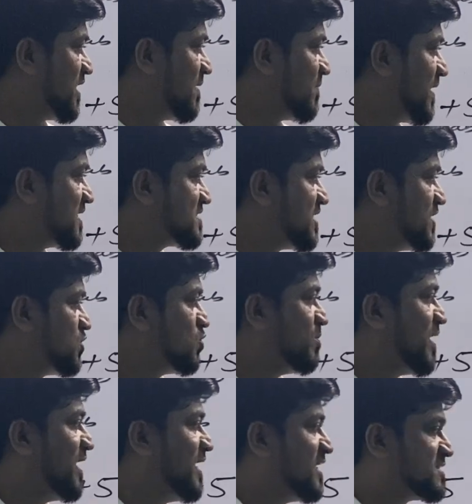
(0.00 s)
think plus into
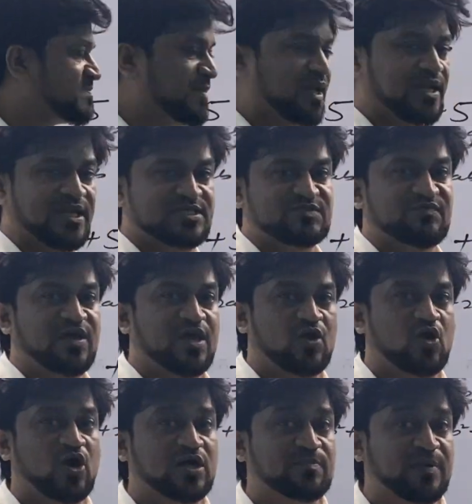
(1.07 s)
minus minus. We are
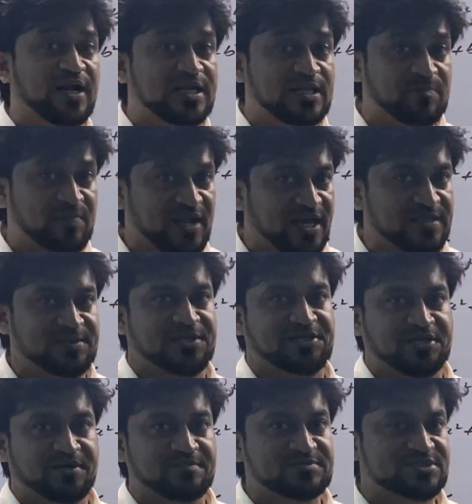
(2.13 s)
not multiplying the
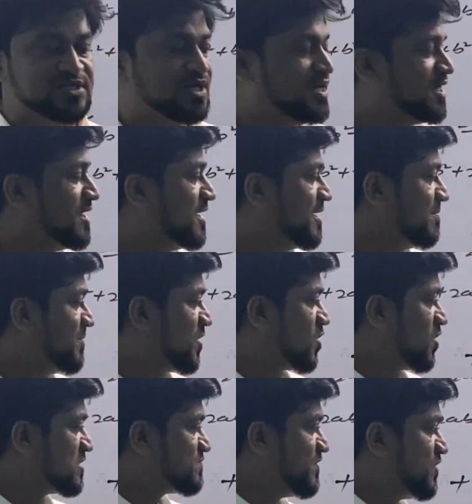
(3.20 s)
terms
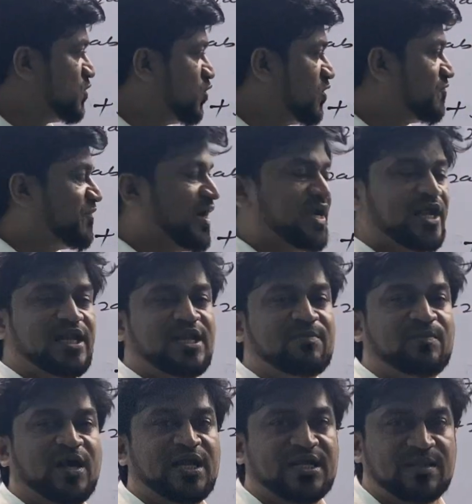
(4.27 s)
because we don't find any
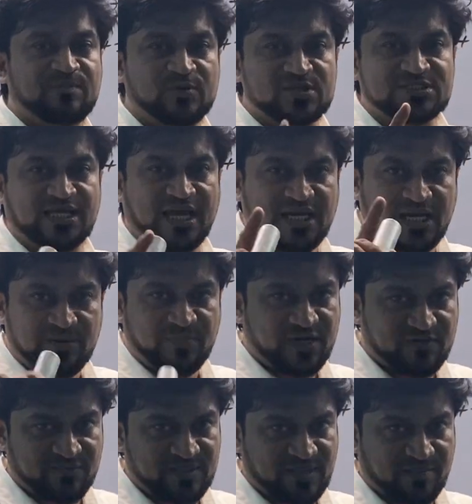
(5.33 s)
multiple sign in
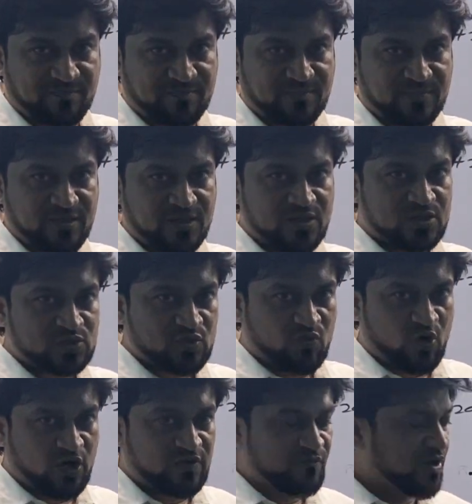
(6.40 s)
between them. So
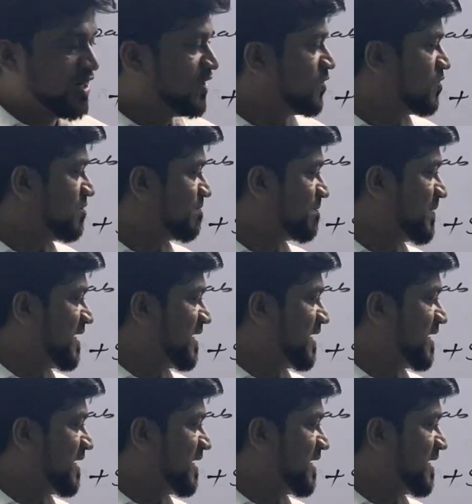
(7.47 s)
what we will do?